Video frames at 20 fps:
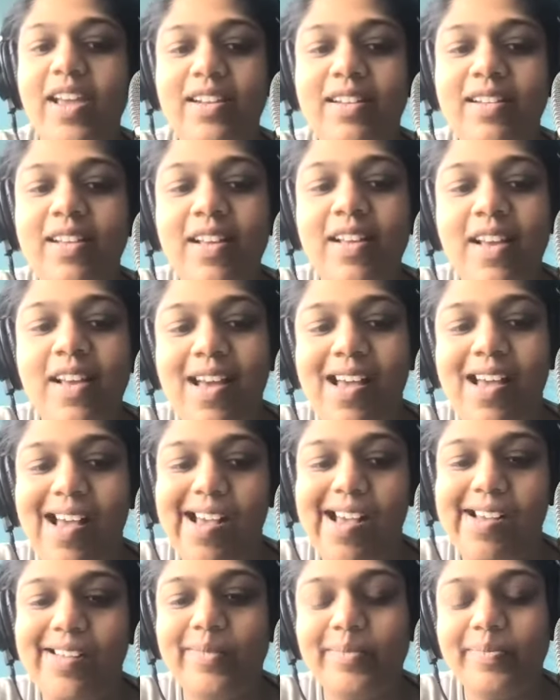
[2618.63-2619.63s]
And
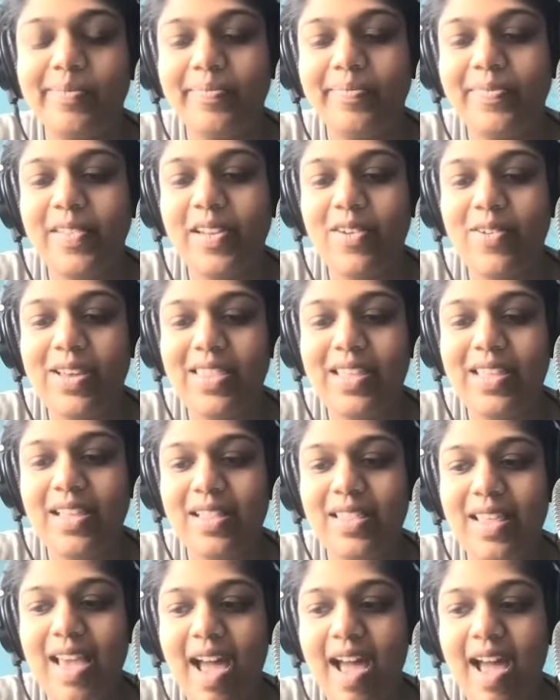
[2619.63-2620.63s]
I think
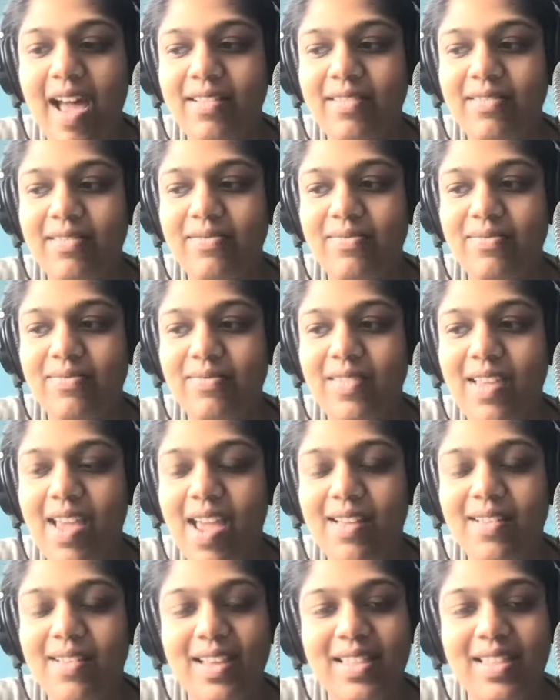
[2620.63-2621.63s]
that
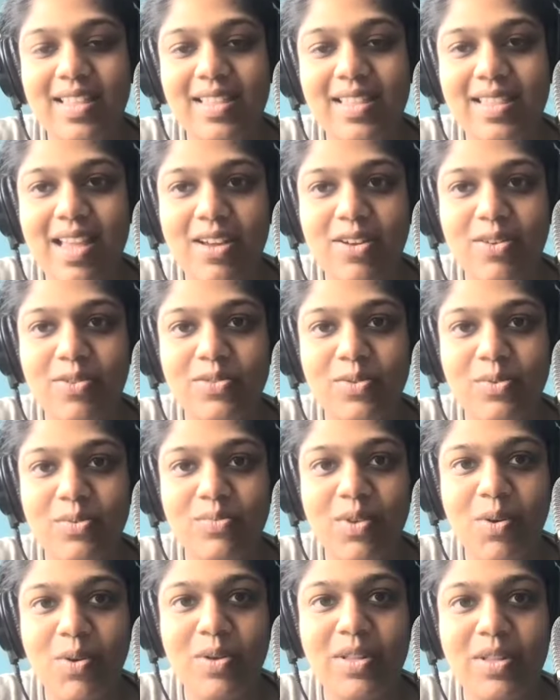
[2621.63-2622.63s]
goes
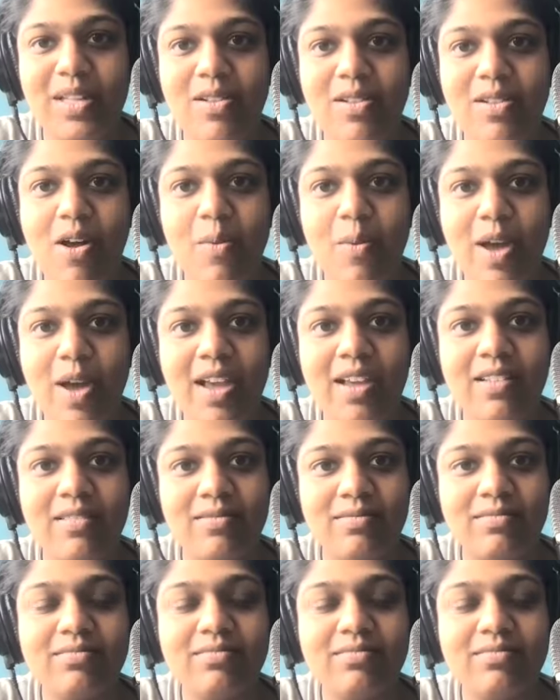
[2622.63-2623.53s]
a really long way.